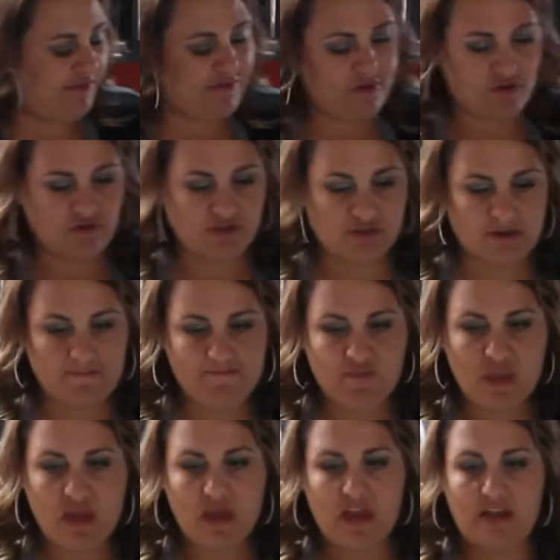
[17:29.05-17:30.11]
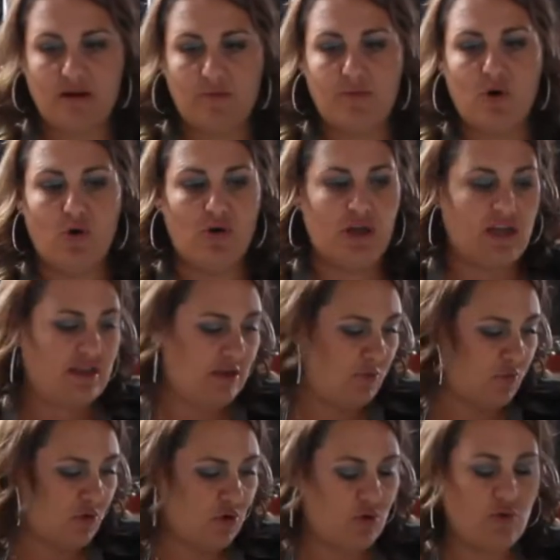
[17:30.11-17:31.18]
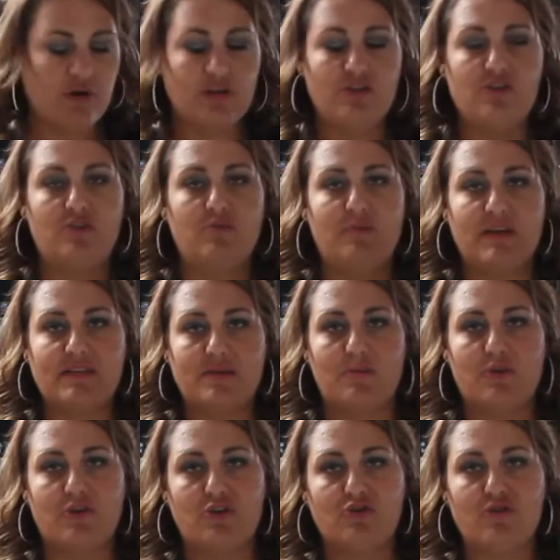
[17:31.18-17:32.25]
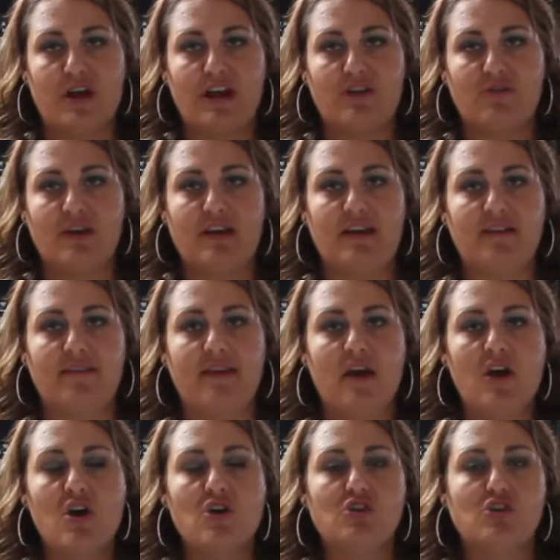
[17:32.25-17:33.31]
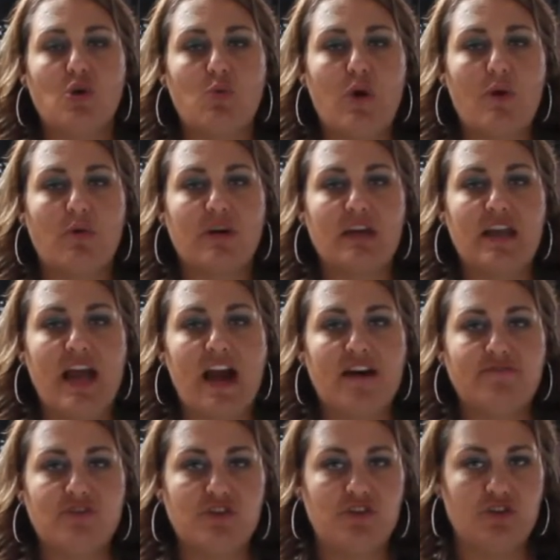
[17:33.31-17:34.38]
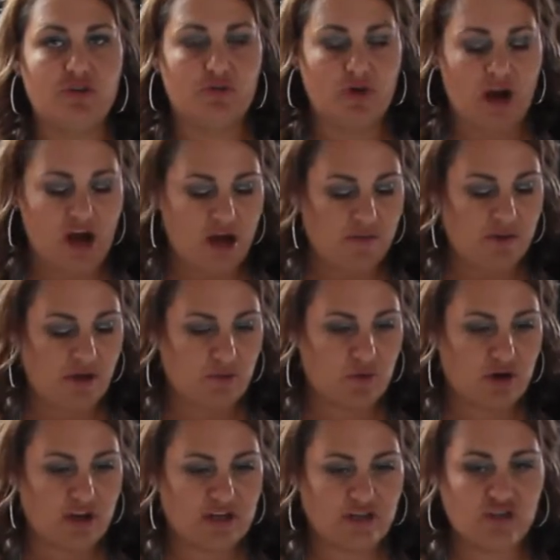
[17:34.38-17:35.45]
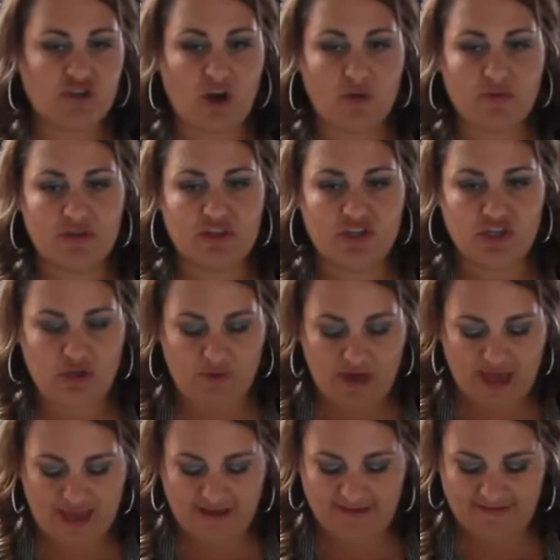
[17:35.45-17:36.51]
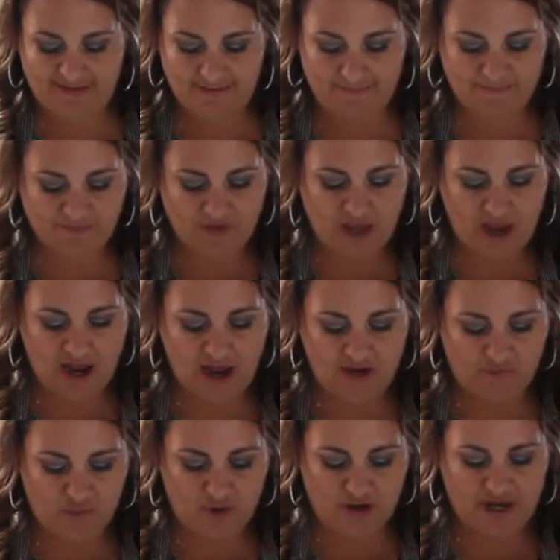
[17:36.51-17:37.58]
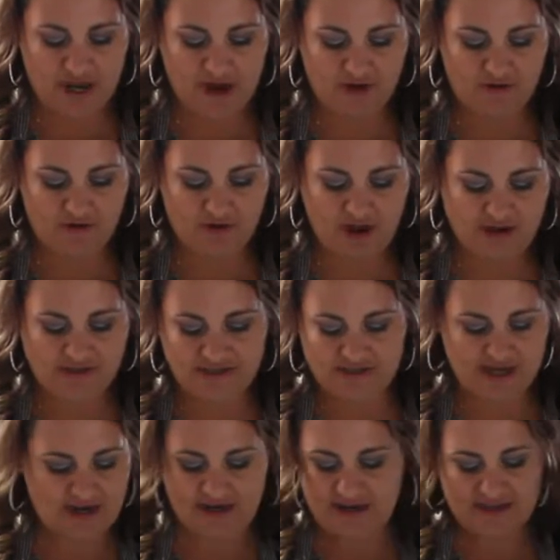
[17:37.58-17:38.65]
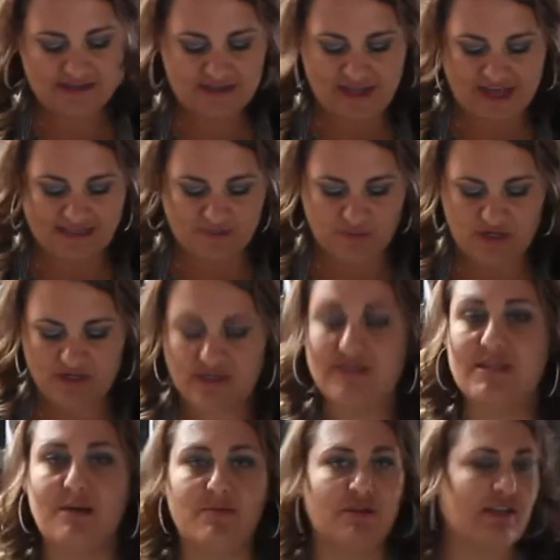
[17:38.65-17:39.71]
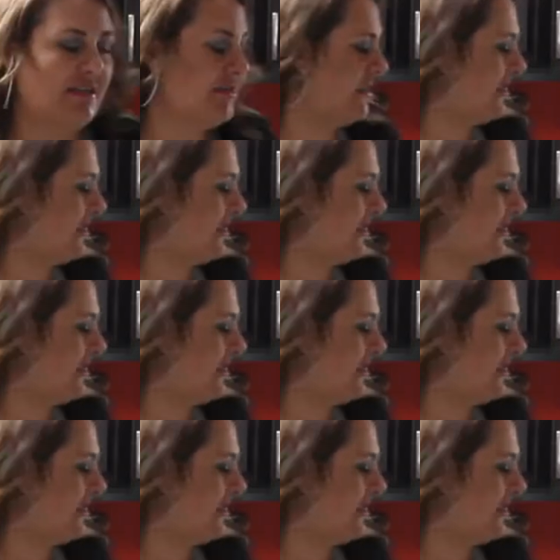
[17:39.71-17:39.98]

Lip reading: first in a bowl, and then we're going to mix them with our dry ingredients. So what we're going to have to do, we're going to start with 2 eggs. I have 1 out. I decided at the last minute to double it, so